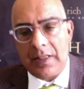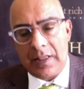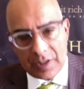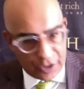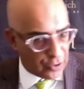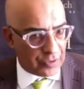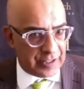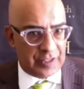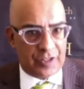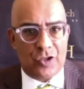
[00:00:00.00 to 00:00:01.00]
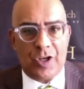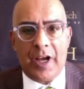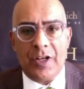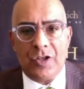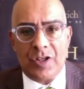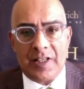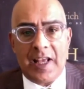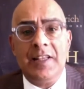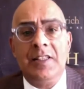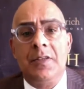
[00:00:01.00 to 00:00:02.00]
Securities Exchange as
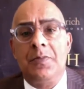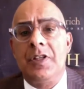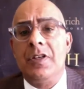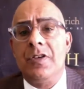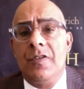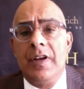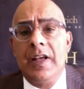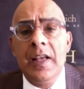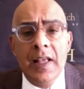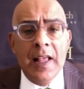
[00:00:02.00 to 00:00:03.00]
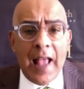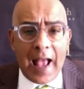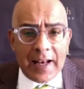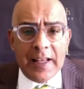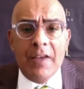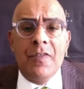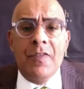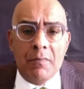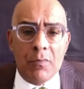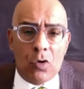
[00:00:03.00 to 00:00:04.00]
a subsidiary and give
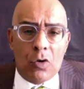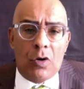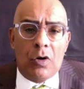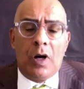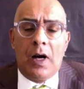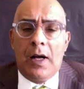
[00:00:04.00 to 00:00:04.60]
them more